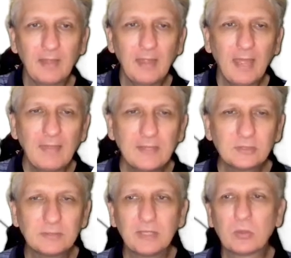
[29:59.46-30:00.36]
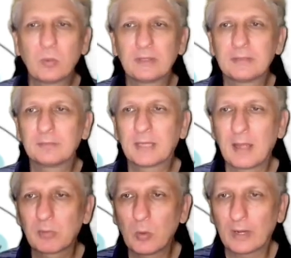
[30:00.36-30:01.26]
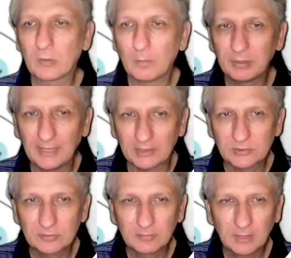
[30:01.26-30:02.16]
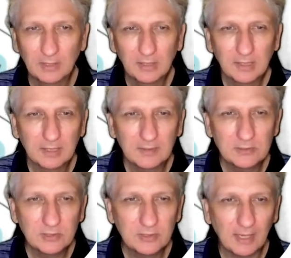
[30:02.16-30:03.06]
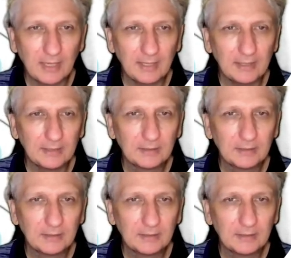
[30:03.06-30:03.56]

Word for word: And these can be, become quite complex. This is a